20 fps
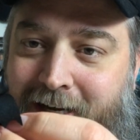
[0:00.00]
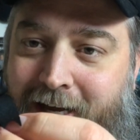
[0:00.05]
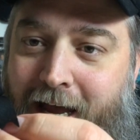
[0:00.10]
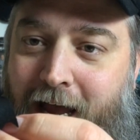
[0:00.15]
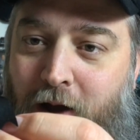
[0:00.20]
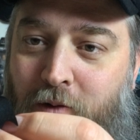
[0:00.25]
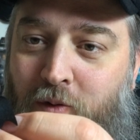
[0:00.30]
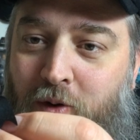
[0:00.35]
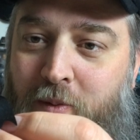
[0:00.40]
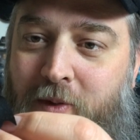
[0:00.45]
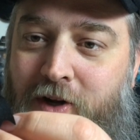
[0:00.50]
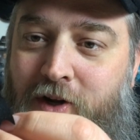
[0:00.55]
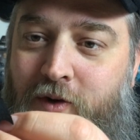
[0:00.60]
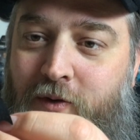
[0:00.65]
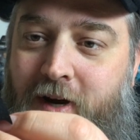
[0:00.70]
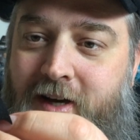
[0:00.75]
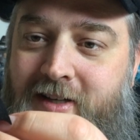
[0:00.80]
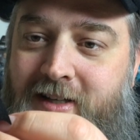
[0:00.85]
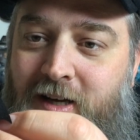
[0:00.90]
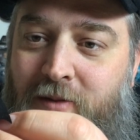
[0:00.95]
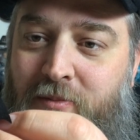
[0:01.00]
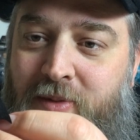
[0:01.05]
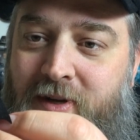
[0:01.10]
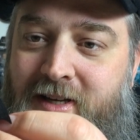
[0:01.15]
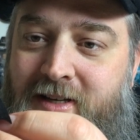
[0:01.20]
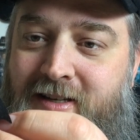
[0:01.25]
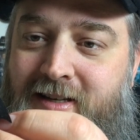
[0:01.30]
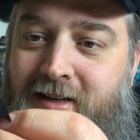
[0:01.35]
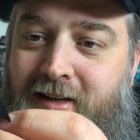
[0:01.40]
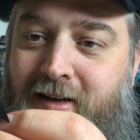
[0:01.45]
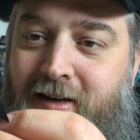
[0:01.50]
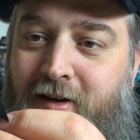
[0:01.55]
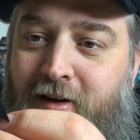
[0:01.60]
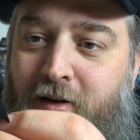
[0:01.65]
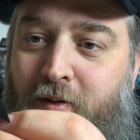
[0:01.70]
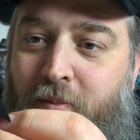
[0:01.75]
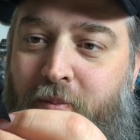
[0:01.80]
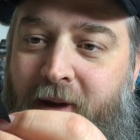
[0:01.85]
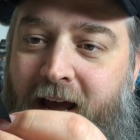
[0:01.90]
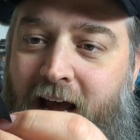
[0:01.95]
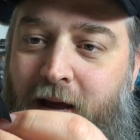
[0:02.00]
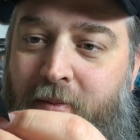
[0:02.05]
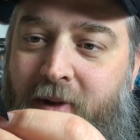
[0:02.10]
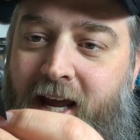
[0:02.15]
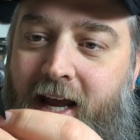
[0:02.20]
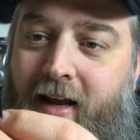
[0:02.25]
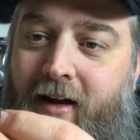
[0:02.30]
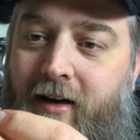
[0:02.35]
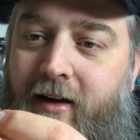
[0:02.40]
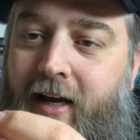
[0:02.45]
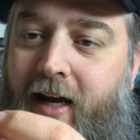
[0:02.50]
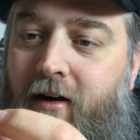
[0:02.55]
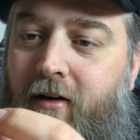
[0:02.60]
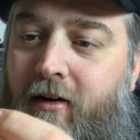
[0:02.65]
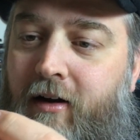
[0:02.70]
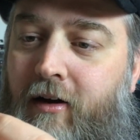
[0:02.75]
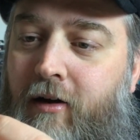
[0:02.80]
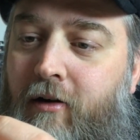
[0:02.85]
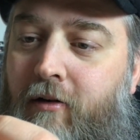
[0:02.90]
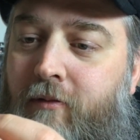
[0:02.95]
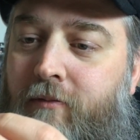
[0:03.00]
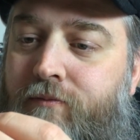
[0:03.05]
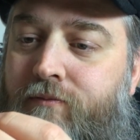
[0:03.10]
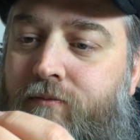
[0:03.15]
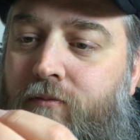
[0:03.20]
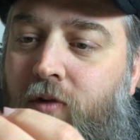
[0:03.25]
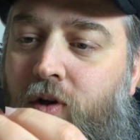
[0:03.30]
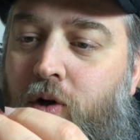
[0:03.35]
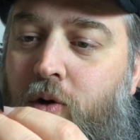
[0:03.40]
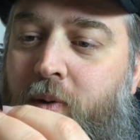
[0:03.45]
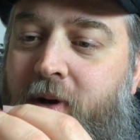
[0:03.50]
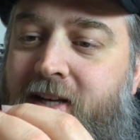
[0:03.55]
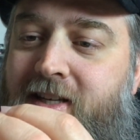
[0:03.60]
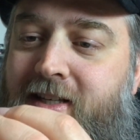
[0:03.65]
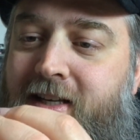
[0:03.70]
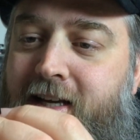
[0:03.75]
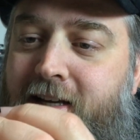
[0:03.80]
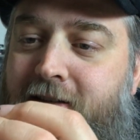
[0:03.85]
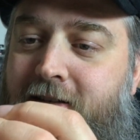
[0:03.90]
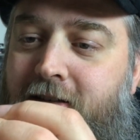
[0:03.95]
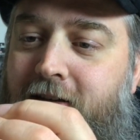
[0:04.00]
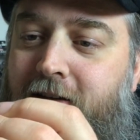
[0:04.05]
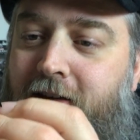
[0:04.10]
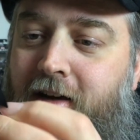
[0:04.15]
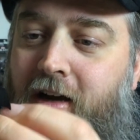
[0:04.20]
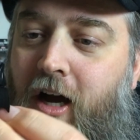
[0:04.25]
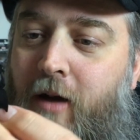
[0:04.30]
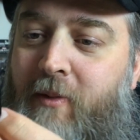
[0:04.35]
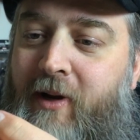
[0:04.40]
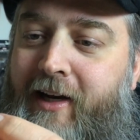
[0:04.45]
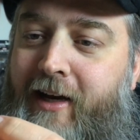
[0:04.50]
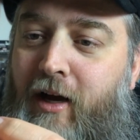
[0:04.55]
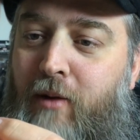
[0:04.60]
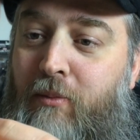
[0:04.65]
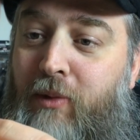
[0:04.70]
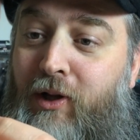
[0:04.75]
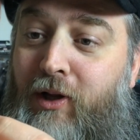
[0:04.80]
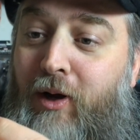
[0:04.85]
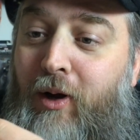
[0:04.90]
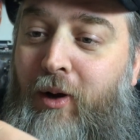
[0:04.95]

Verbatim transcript: Catwoman dressed up as Batman? I don't know. Who is this? Comment down below.